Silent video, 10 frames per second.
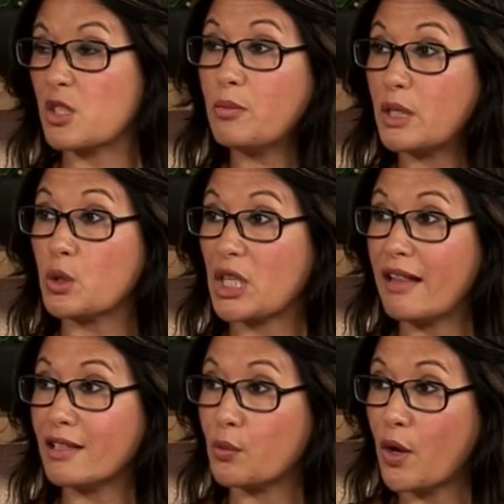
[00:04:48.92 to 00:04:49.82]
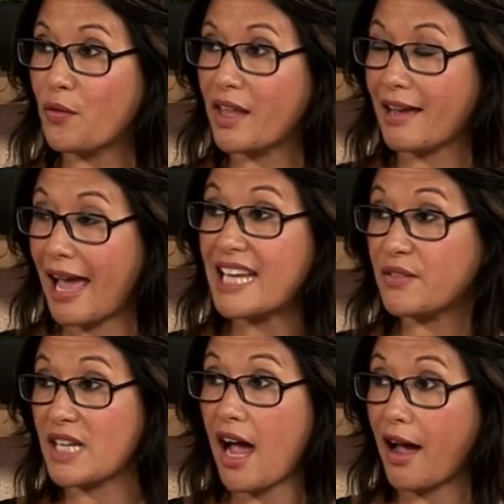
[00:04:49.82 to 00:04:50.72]
Somebody will tell you, won't they, ahead
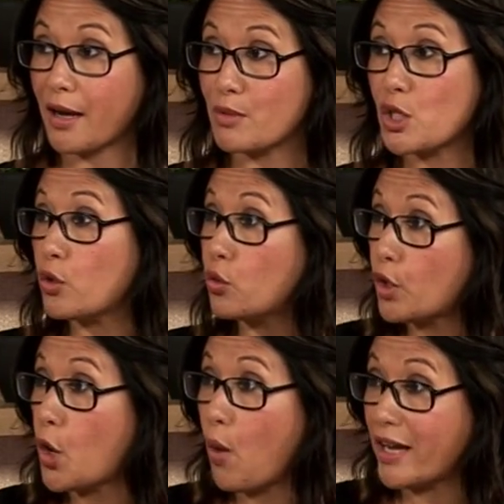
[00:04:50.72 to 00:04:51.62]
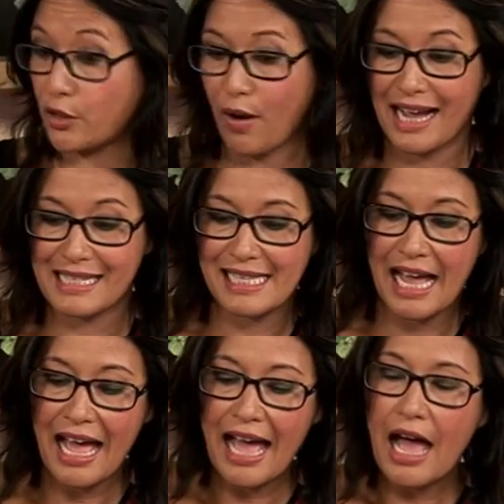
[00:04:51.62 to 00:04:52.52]
yeah. of time, so you'll know where you're at.
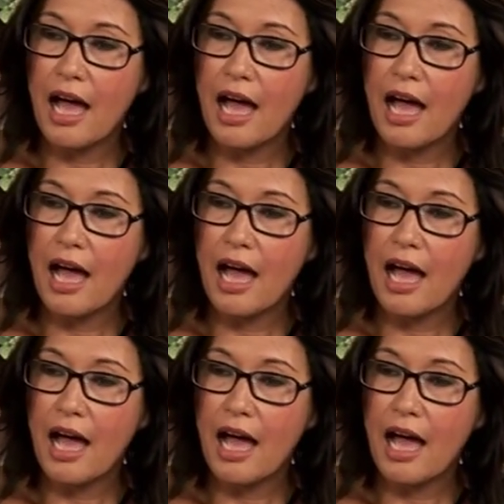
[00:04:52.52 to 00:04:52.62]
Yeah.